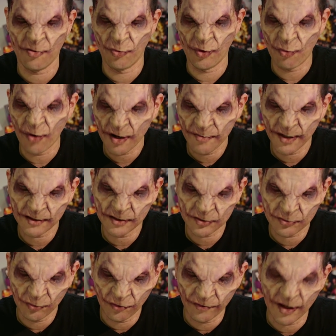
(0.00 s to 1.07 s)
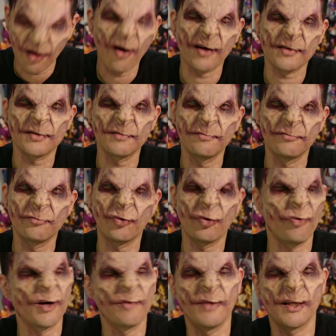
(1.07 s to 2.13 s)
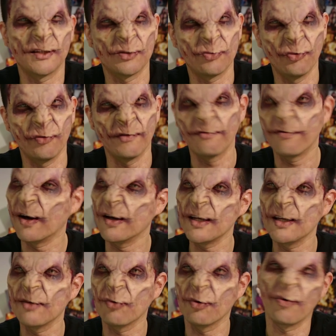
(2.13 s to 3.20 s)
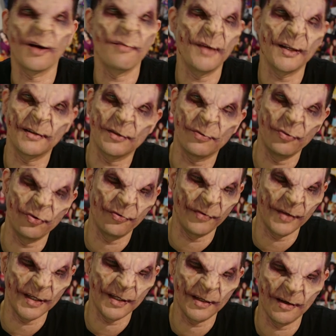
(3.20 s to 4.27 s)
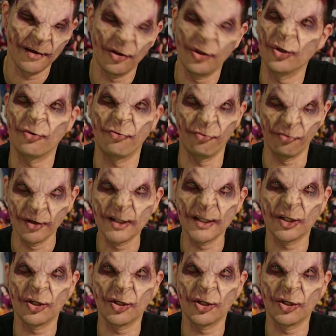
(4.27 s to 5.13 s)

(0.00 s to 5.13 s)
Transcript: We want to make this movie awesome. We want to make this movie funny. We want to make this movie look really